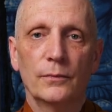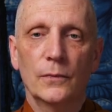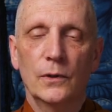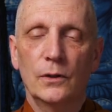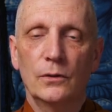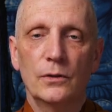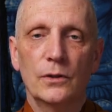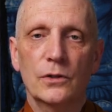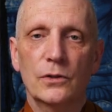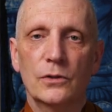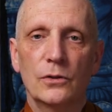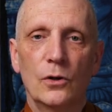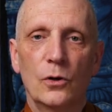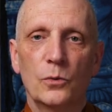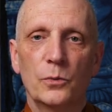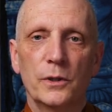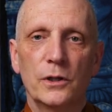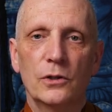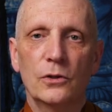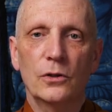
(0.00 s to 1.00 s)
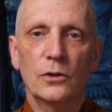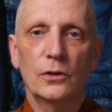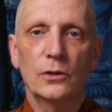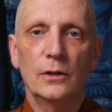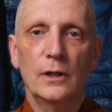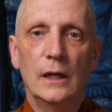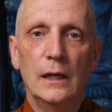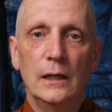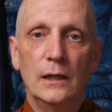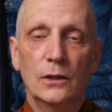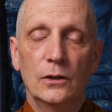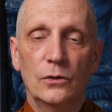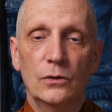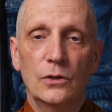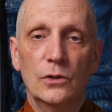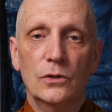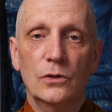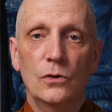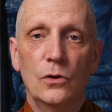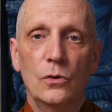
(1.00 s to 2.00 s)
There is no return. There
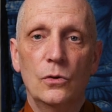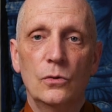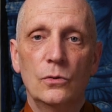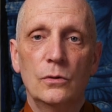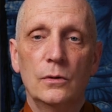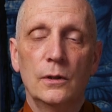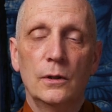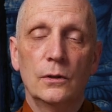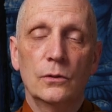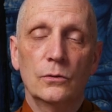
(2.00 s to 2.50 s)
is no